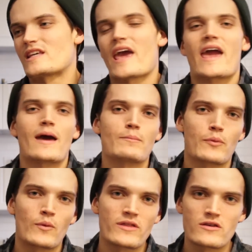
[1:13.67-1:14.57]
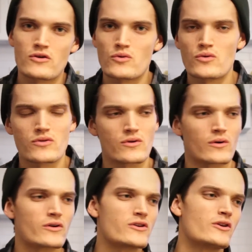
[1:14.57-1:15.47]
camp with youth
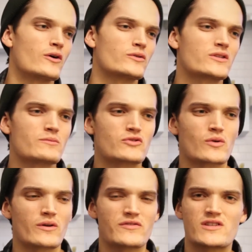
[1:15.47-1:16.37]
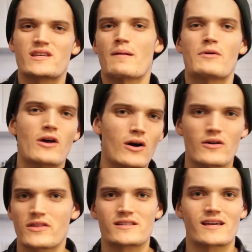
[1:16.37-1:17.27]
or, you know, some sort of
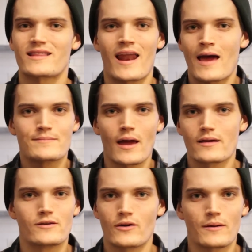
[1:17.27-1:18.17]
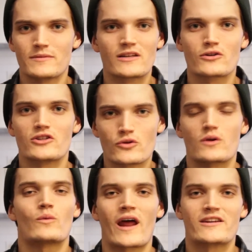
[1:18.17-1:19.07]
seminar, things like that. I'm literally
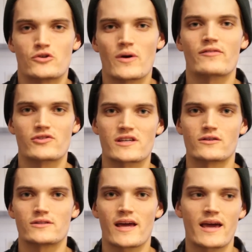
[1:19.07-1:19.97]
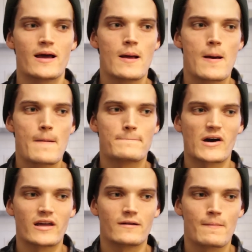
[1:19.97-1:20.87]
doing what I do every single day,
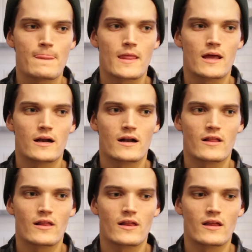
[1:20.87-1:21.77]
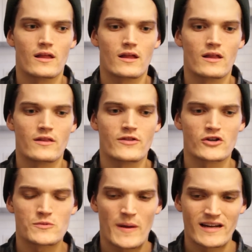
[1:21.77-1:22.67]
but
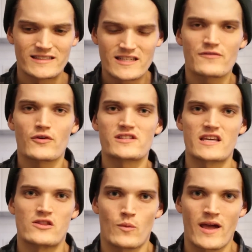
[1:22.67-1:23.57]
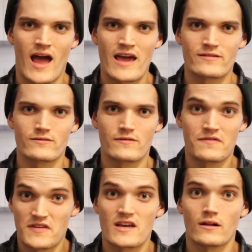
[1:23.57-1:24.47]
there's been a difference in the way I
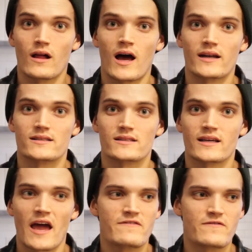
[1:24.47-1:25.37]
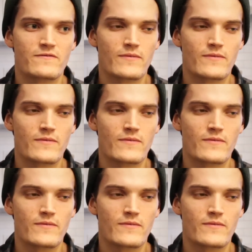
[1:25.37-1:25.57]
feel, honestly. I